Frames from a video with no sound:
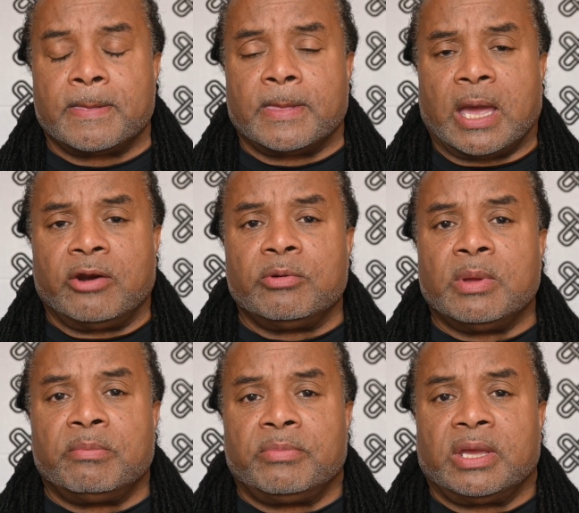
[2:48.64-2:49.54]
I
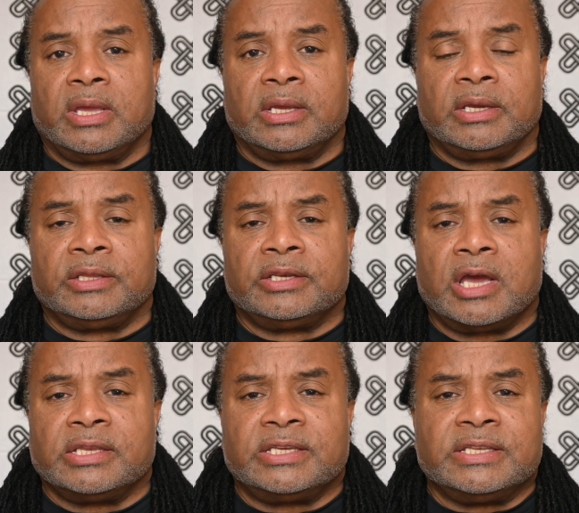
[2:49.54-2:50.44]
remember in the
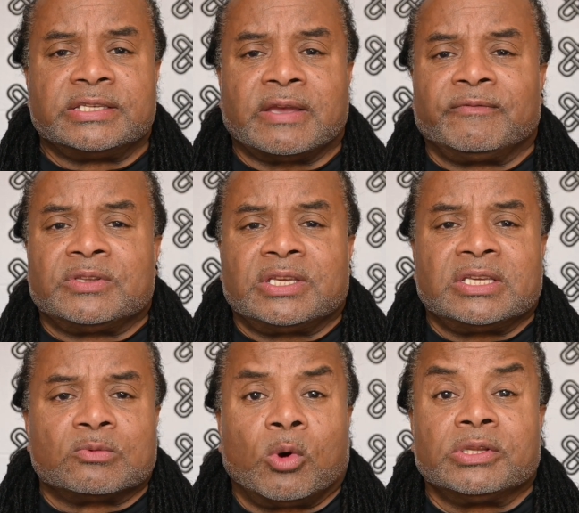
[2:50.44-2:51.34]

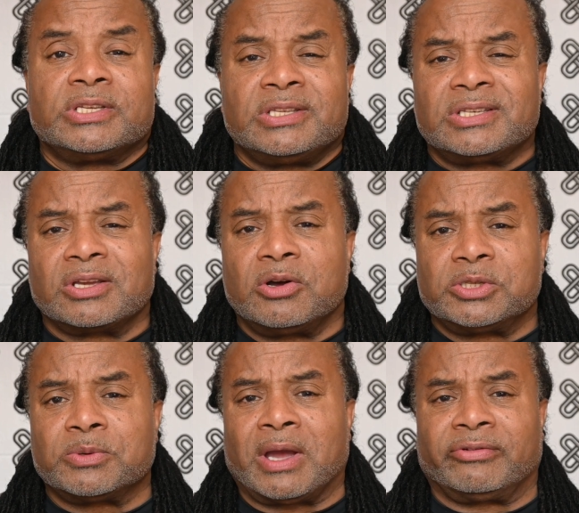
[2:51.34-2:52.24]
1970s wanting to go
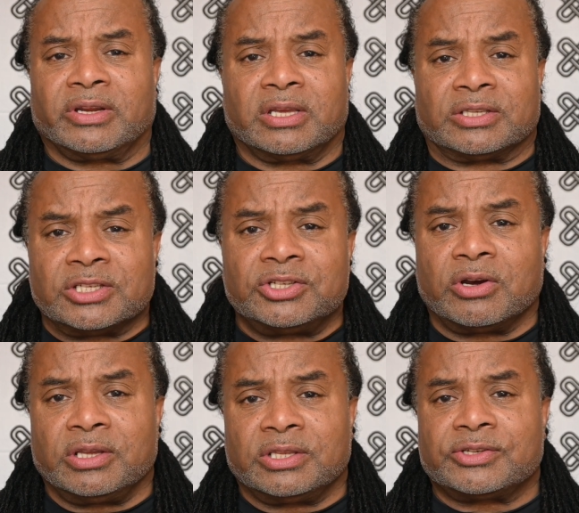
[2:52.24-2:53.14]
to Africa to
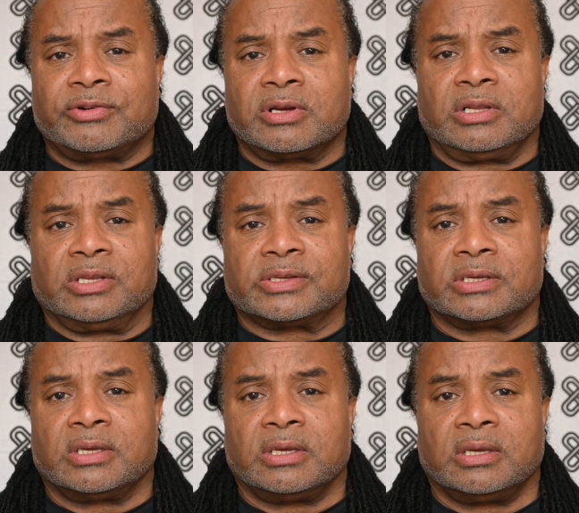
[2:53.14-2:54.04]
join the struggles,
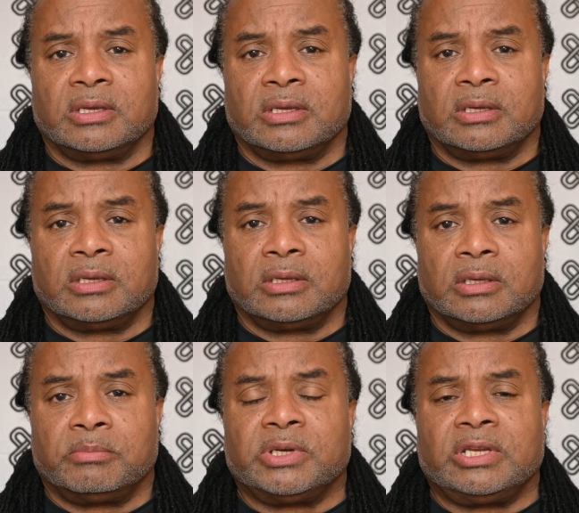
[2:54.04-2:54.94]

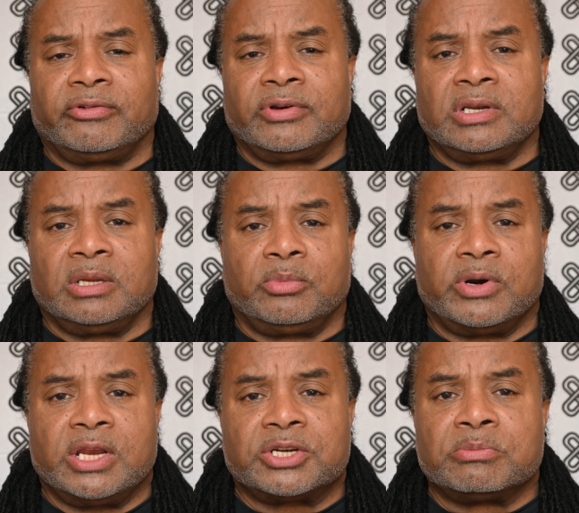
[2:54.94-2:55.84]
but different
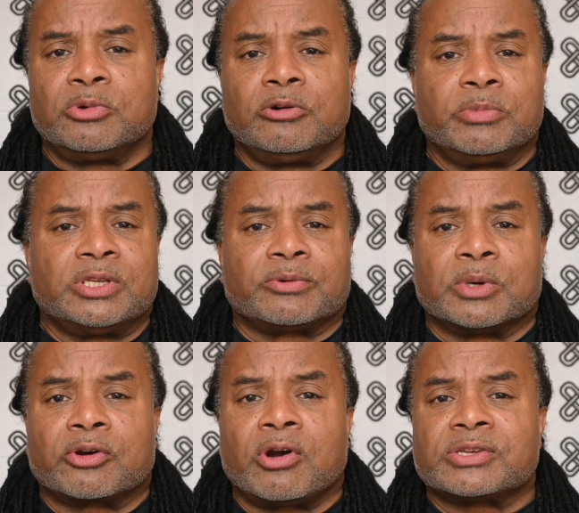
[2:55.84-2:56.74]
liberation movements from
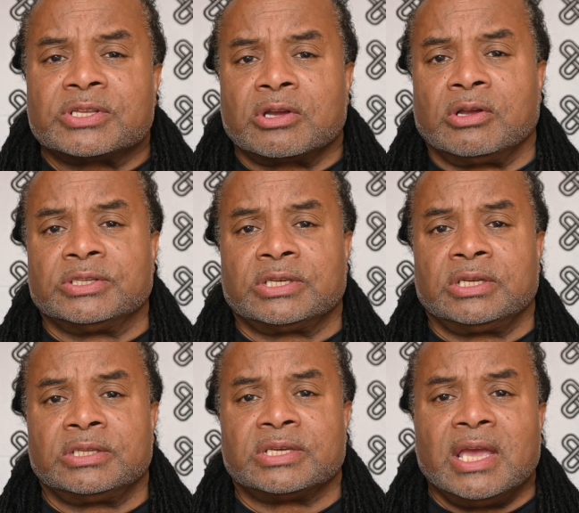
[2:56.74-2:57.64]
across the
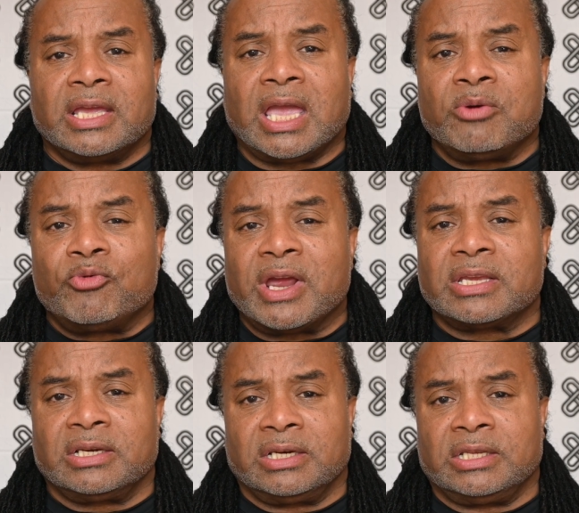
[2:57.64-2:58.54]
continent came
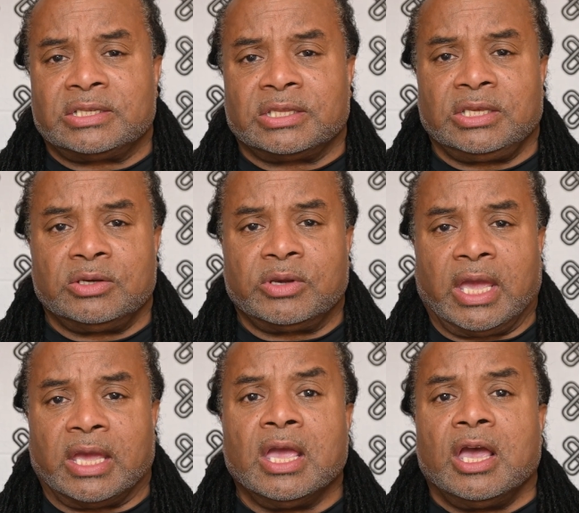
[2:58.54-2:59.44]
regularly to the
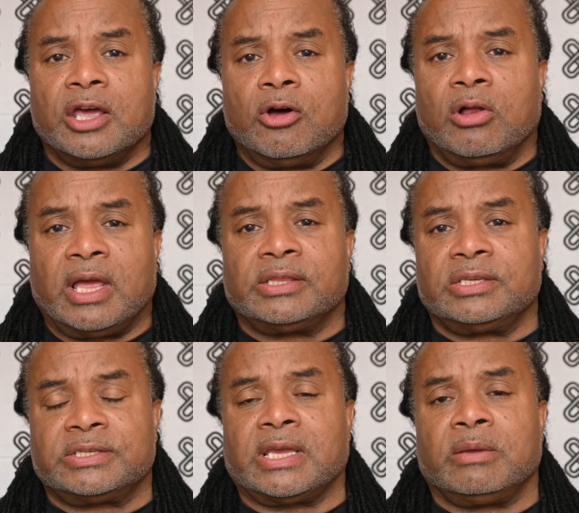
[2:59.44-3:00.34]
UK and all had
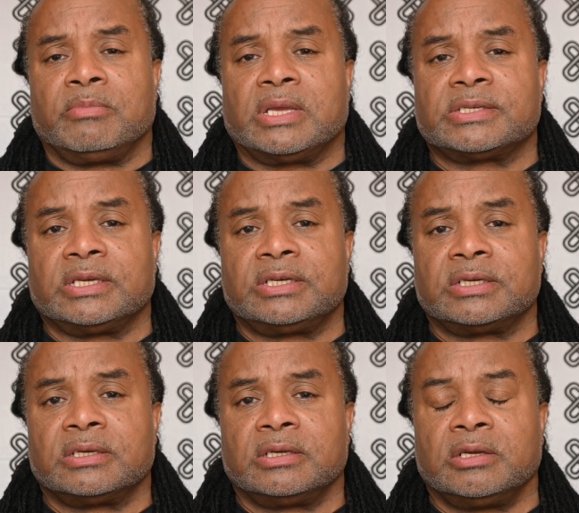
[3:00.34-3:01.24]
the same message.
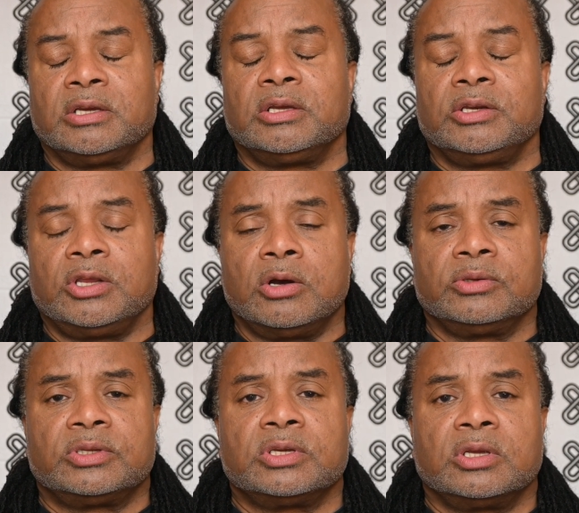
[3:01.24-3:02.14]
Don't
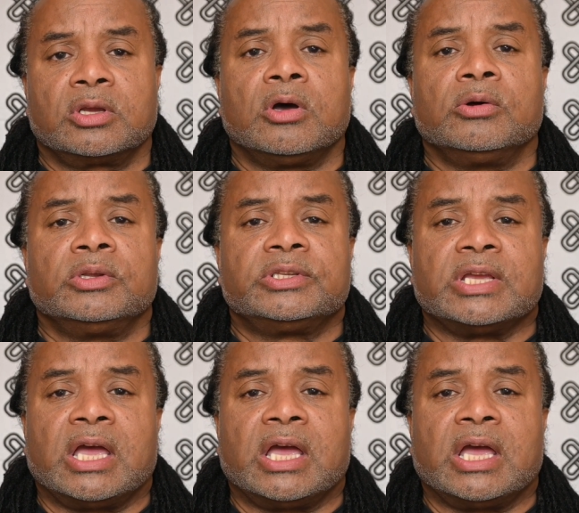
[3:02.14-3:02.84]
go to